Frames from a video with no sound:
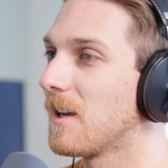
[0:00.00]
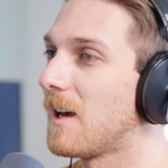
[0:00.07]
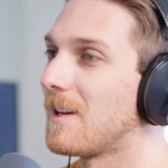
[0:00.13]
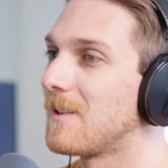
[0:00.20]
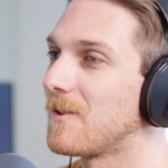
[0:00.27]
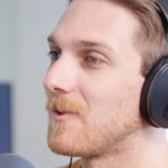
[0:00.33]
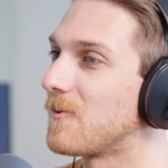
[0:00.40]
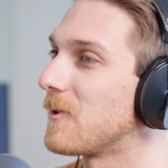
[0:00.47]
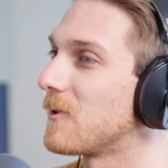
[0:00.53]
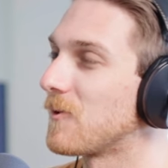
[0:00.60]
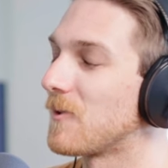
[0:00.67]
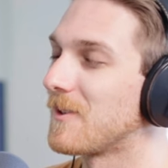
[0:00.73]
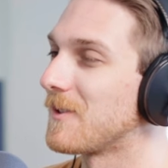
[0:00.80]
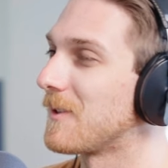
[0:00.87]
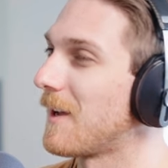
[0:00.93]
as the treasure
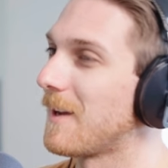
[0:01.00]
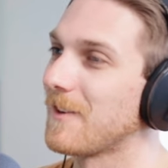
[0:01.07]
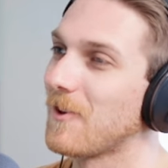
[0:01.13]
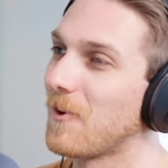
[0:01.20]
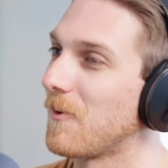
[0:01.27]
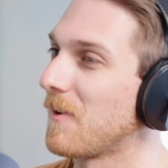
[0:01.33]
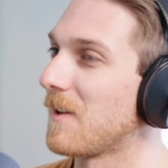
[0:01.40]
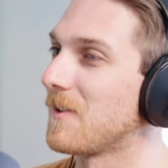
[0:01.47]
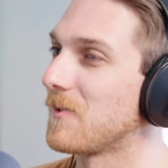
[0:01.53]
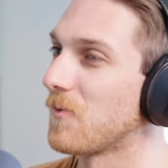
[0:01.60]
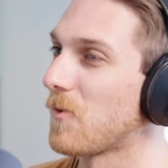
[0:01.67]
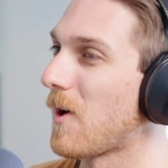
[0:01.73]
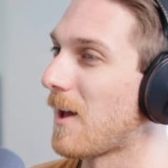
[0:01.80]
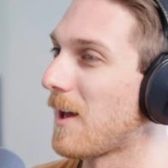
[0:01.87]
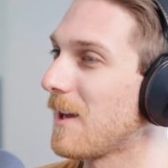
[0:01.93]
hunt is not going his
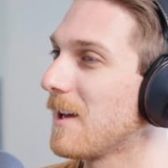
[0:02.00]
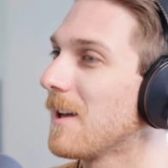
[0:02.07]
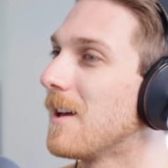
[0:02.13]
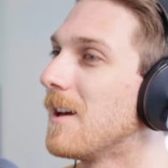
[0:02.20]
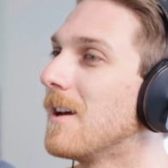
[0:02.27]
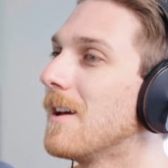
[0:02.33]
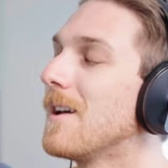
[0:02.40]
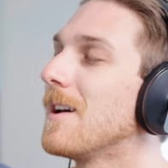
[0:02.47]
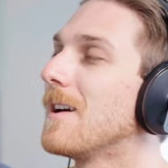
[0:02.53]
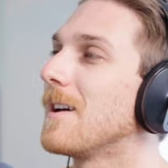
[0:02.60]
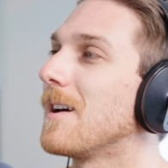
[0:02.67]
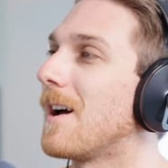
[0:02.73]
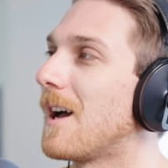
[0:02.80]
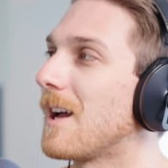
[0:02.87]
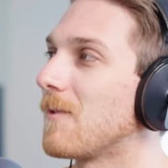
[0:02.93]
way,
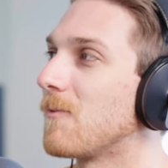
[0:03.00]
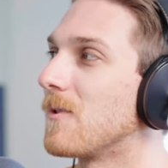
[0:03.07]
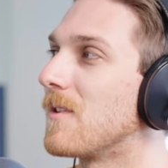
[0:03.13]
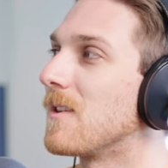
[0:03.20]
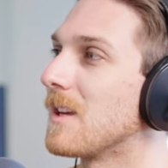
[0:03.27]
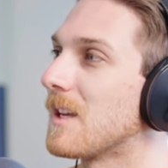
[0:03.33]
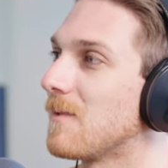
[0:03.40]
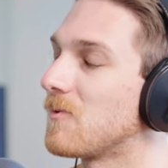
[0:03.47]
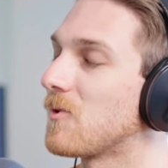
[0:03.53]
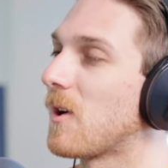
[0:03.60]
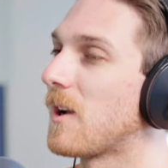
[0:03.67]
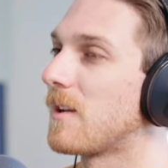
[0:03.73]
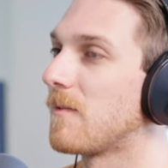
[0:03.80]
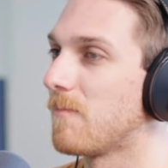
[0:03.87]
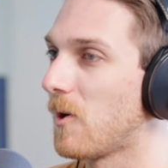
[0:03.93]
I would think him
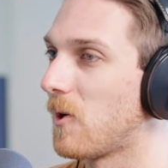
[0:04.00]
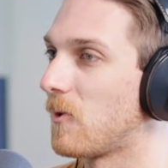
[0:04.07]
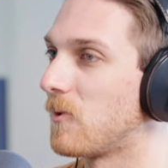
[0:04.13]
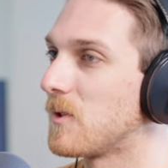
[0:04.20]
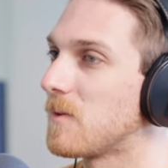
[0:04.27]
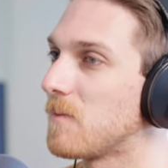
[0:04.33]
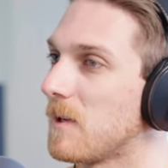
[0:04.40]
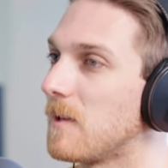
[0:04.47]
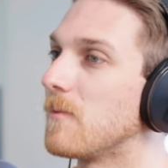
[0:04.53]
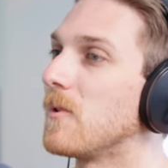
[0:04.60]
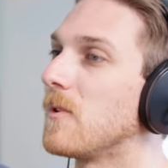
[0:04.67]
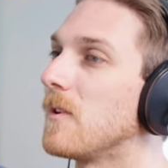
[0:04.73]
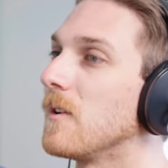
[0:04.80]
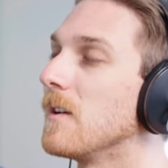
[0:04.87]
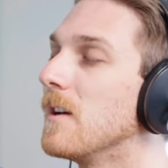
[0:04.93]
trying to poach
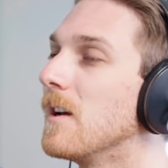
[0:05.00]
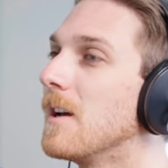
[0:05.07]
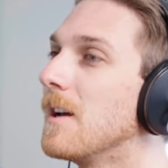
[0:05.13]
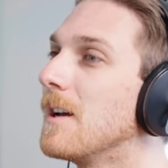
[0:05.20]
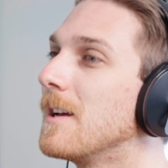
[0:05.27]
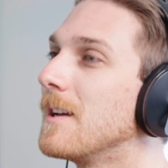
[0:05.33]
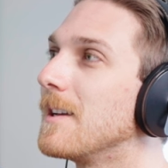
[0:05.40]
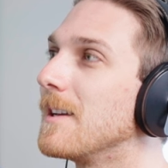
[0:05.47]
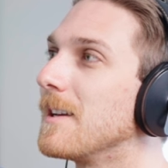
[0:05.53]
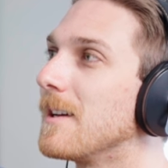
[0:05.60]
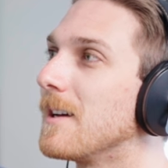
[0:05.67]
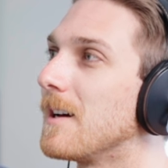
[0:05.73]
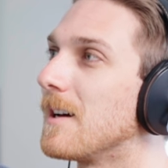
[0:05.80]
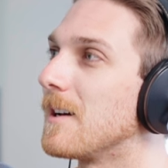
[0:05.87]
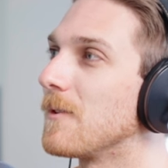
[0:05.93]
people
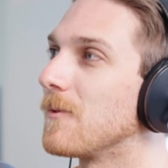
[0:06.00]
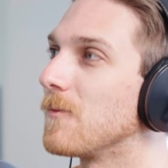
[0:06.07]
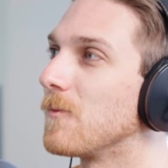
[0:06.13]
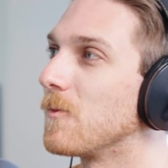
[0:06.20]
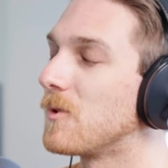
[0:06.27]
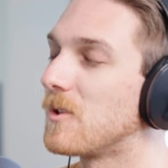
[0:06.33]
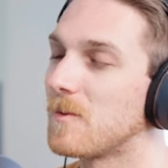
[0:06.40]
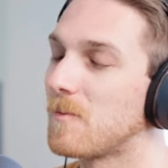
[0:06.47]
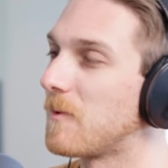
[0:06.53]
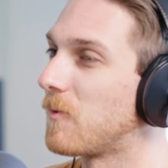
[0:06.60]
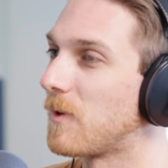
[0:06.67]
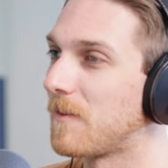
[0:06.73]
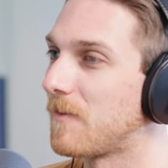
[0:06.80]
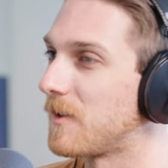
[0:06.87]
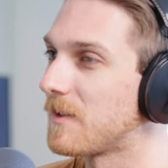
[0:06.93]
uh, would just be
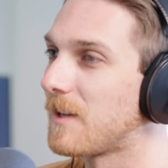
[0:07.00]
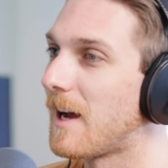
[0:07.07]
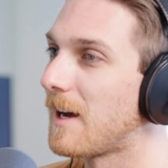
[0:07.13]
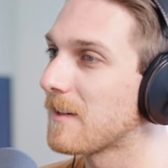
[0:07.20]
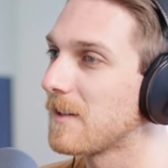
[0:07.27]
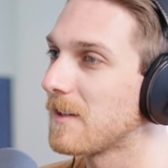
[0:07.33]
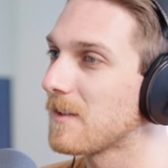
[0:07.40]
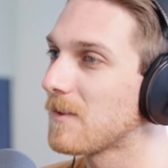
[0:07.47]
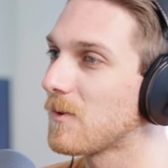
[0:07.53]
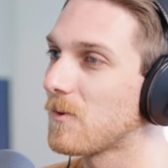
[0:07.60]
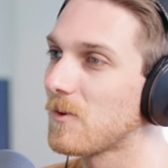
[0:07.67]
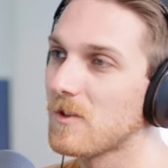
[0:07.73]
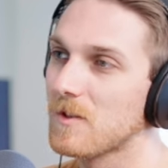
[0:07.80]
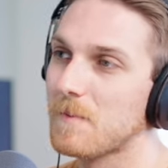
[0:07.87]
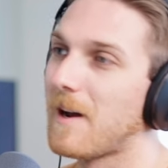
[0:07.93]
one of his tactics
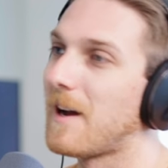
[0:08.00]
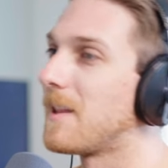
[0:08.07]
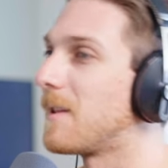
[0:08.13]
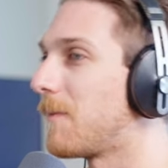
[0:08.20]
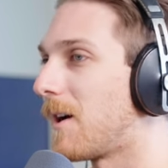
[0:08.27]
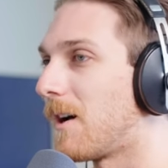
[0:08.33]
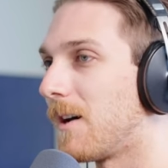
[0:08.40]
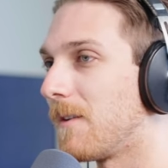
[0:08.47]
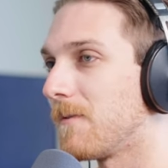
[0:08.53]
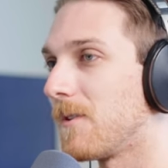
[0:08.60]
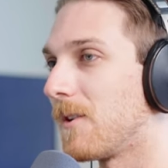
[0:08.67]
or just buy them off.